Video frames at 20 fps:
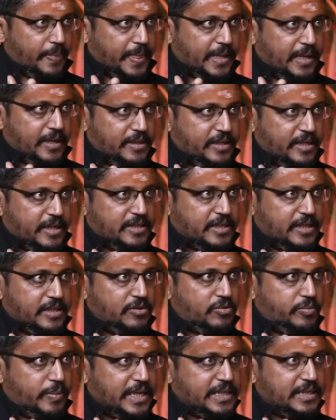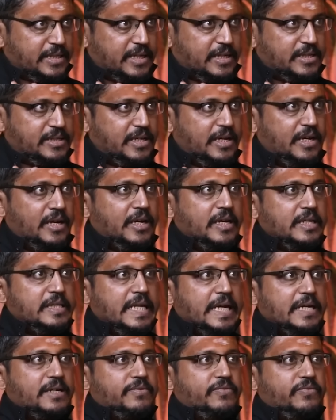There are certain upasanas
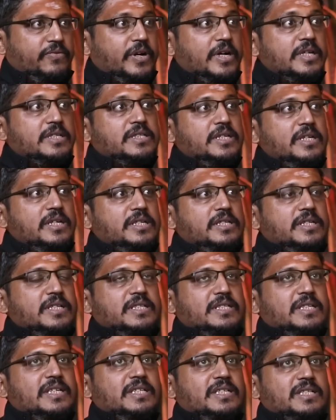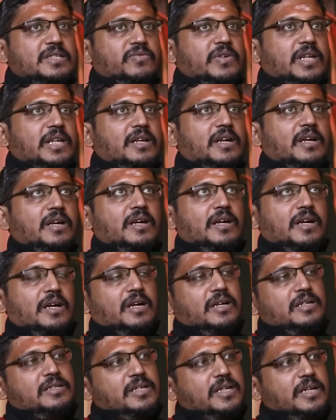that first initial stages will
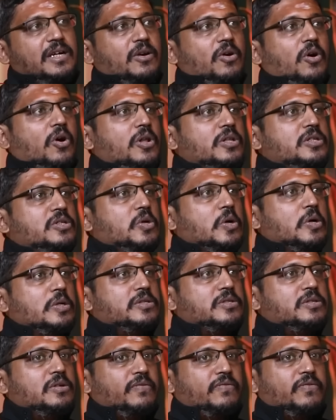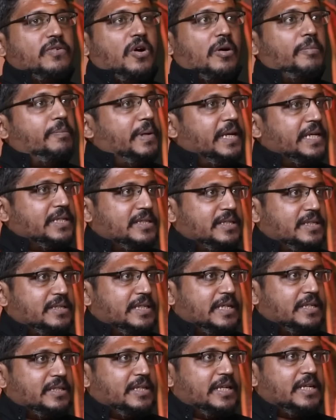trigger all sorts of
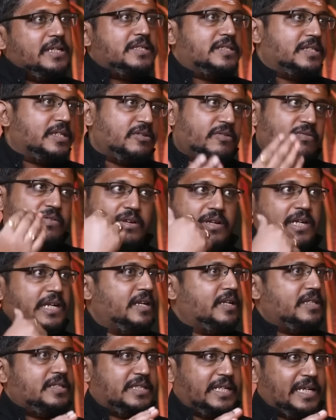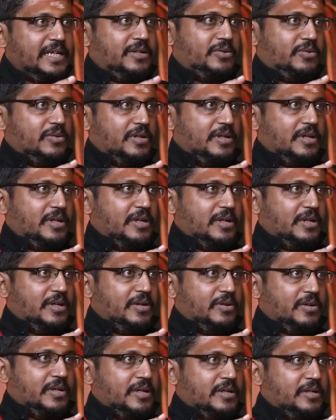complexes and things that you've hidden inside you.
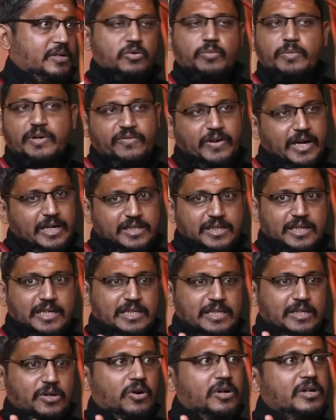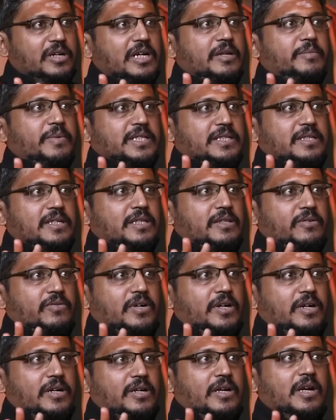Okay, you may function as an ordinary person in the
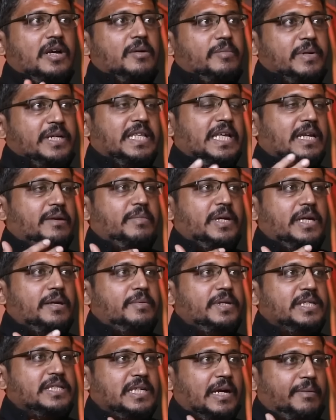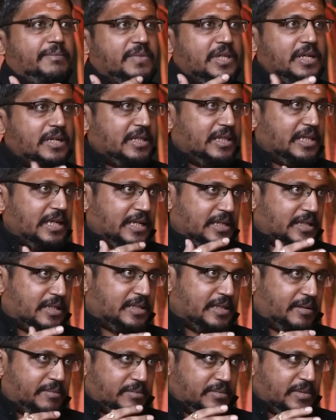world, but there may be something or the other,
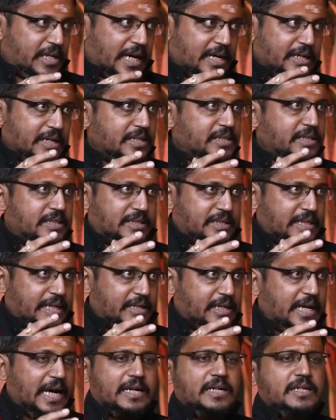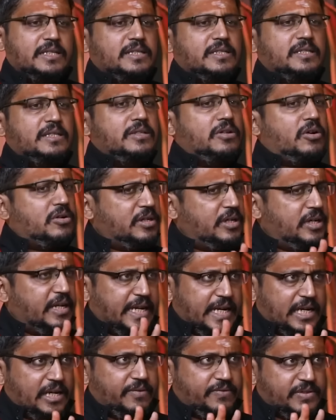some darkness inside. Darkness not in a
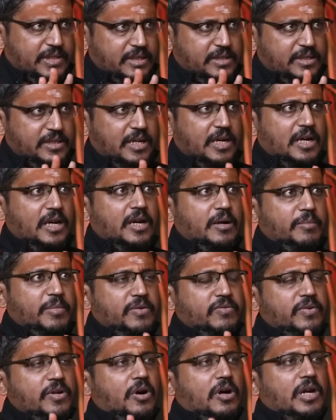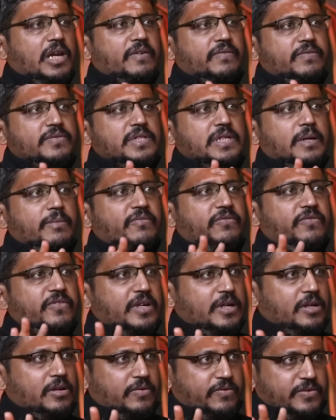negative sense, but we all have some
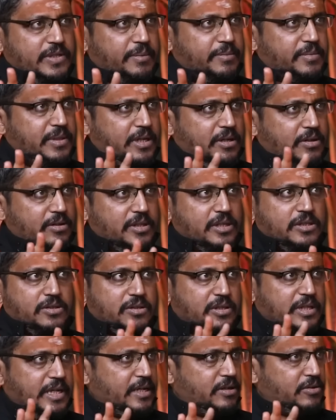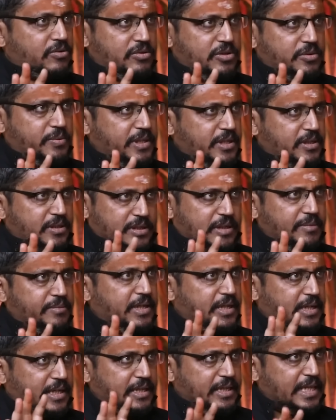fear of something or this or that, could be
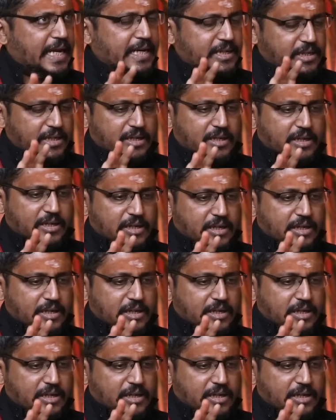something like that.